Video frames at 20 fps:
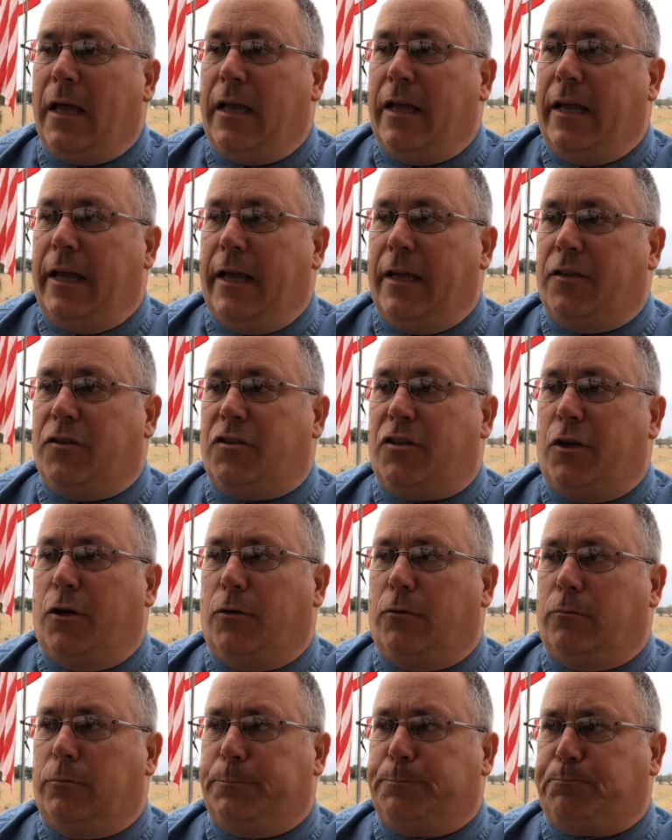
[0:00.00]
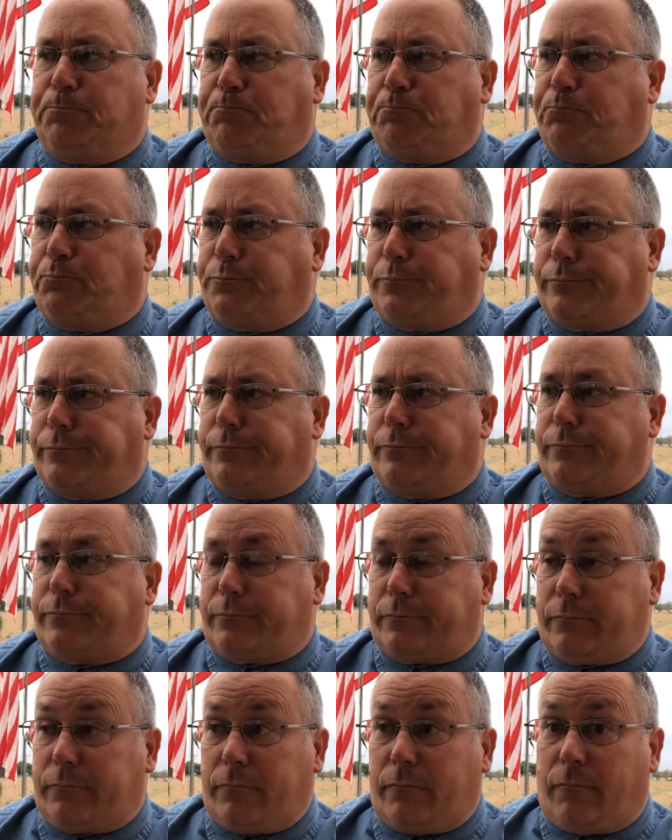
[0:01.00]
And so,
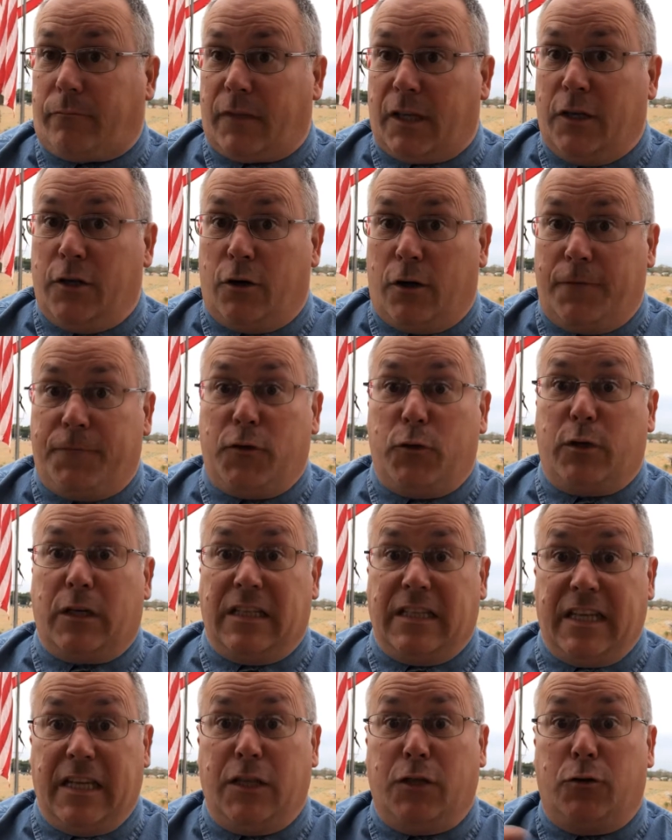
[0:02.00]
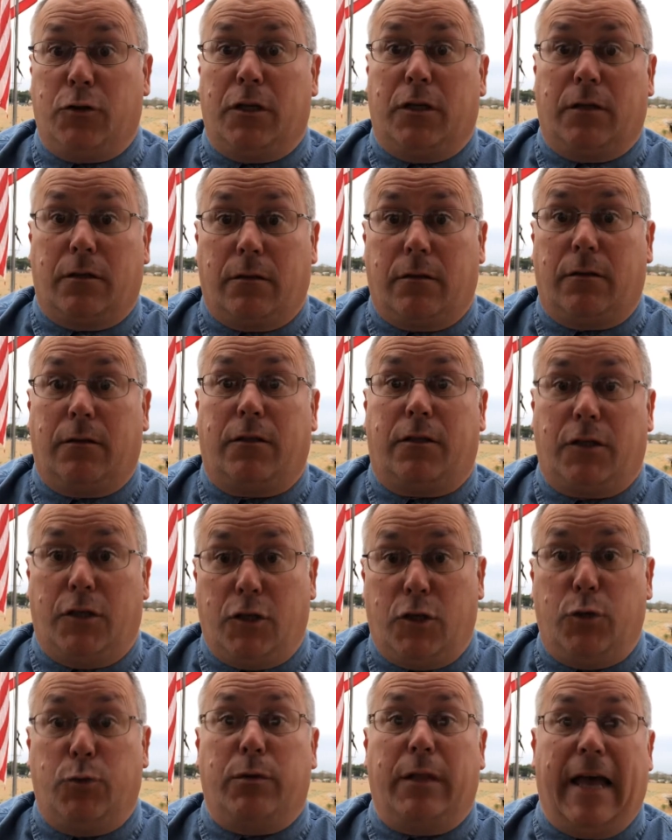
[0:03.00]
if you continue to
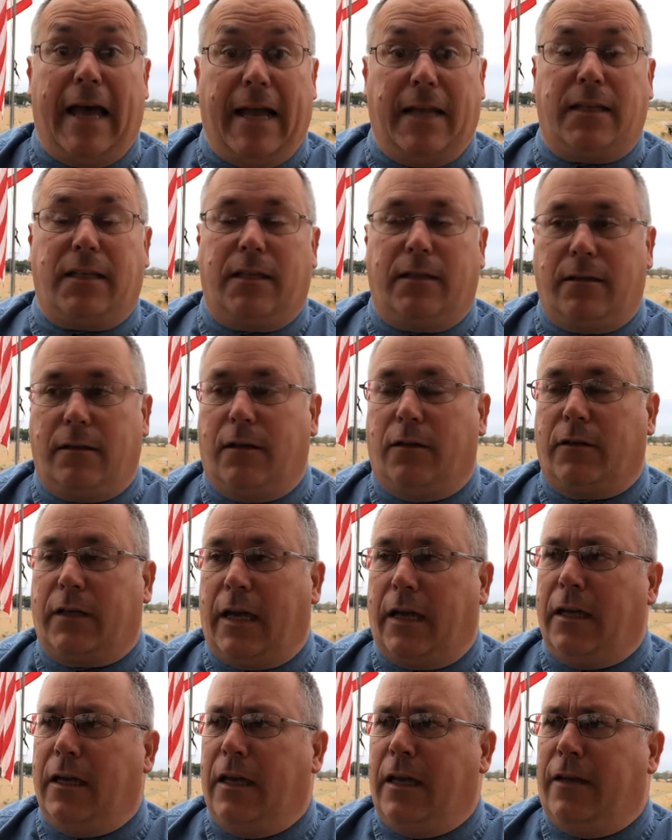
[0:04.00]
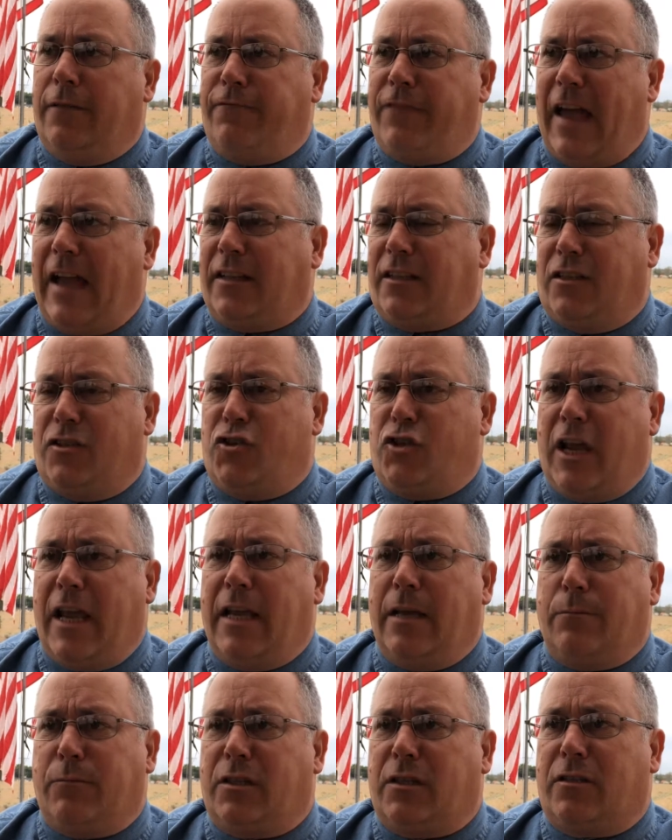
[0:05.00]
do that, okay? In fact, in
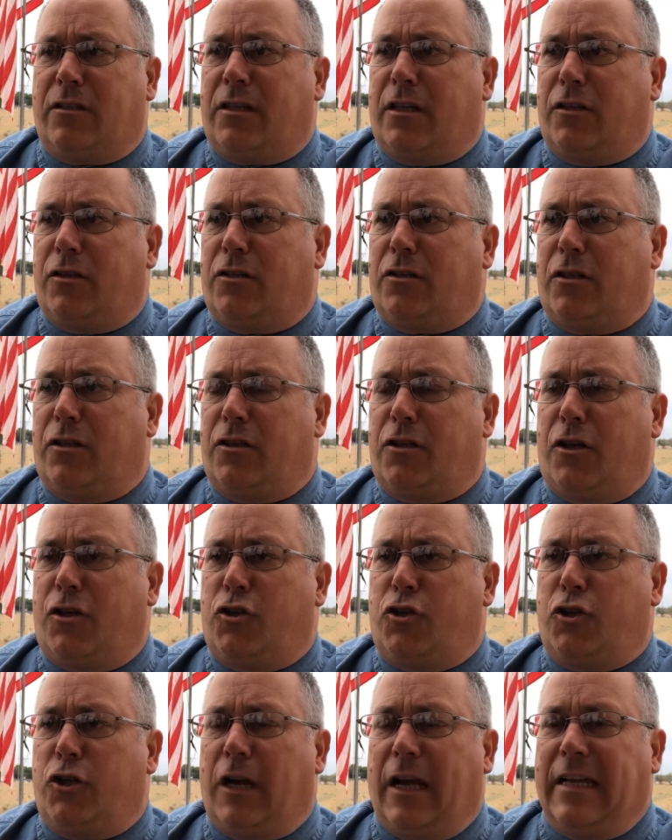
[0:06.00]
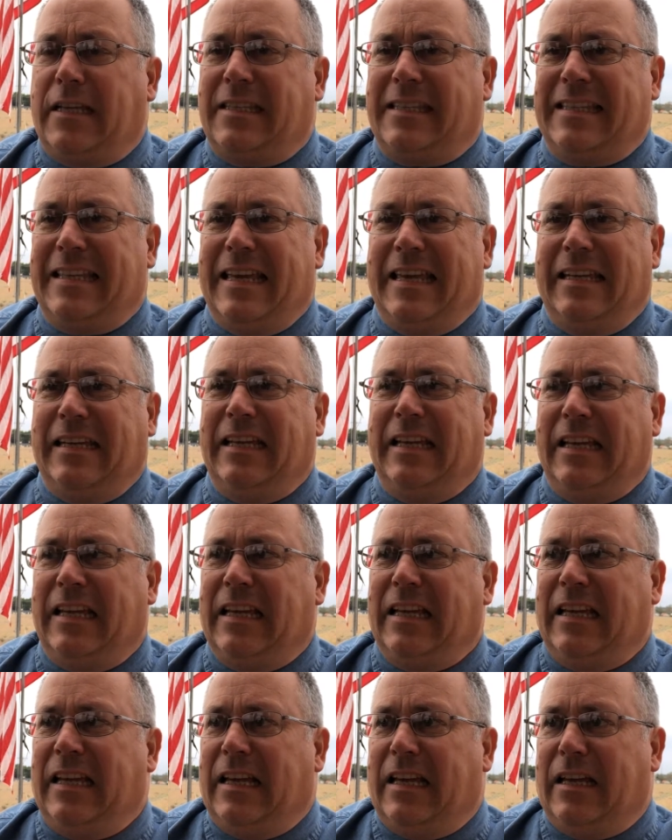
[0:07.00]
James it says, should I sin,
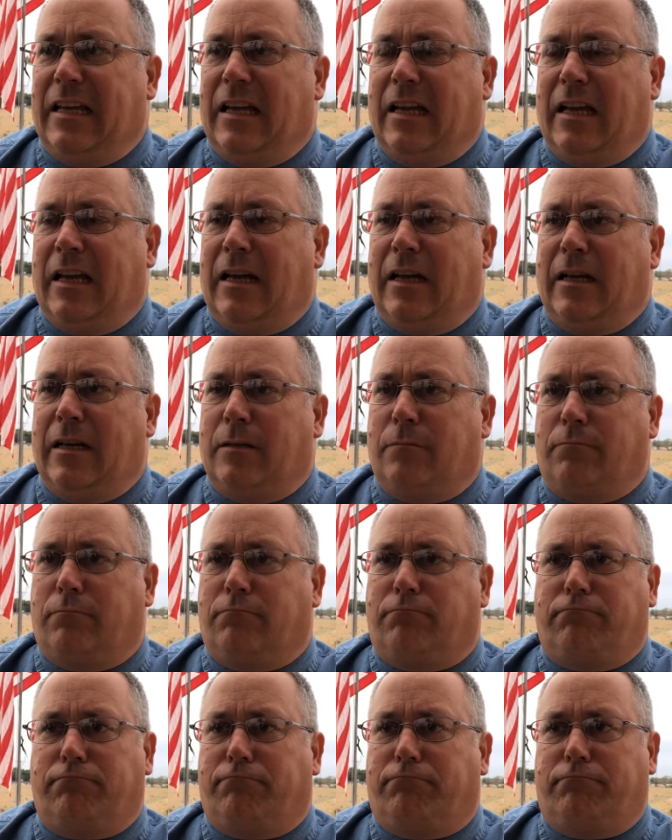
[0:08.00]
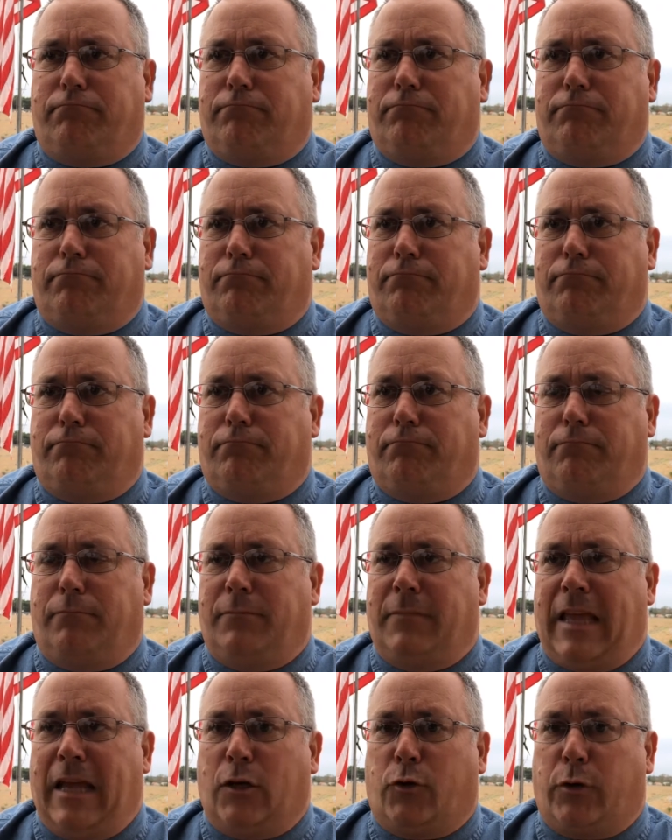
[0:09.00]

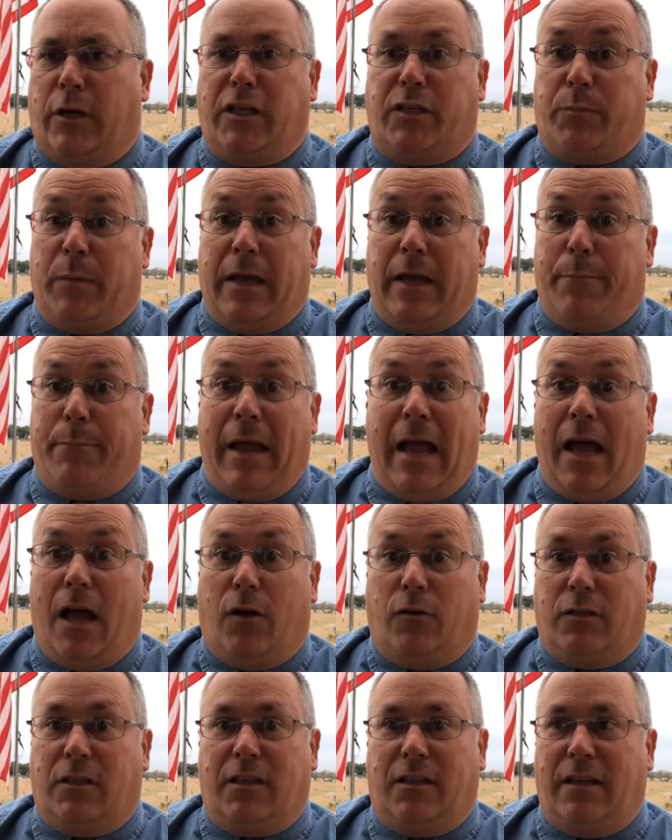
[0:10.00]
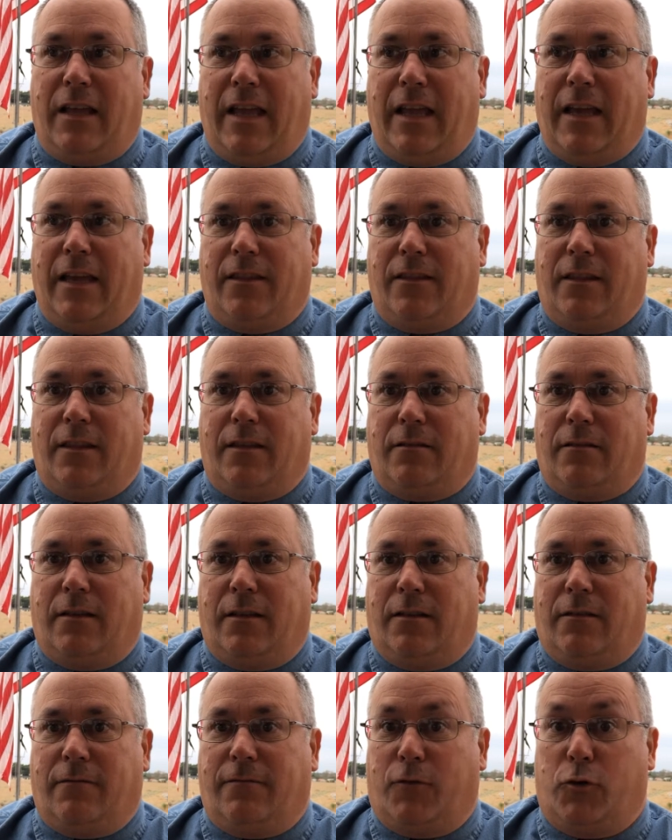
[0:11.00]
that grace may abound? And
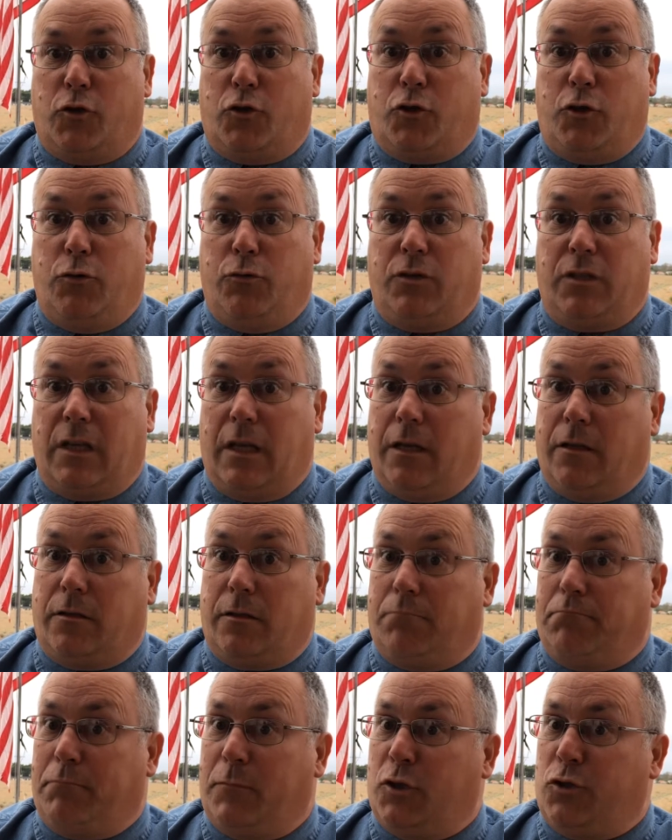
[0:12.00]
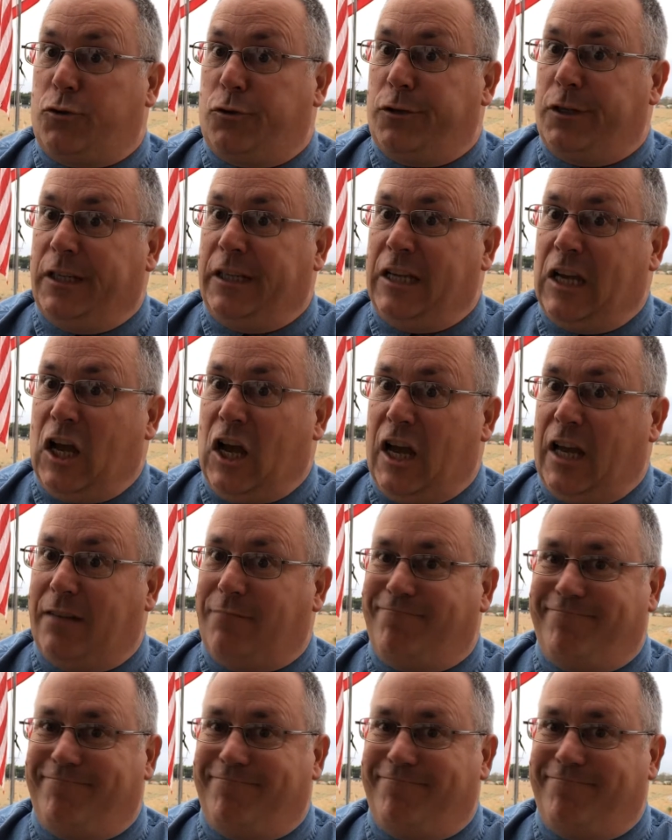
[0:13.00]
verse 2 says, certainly not,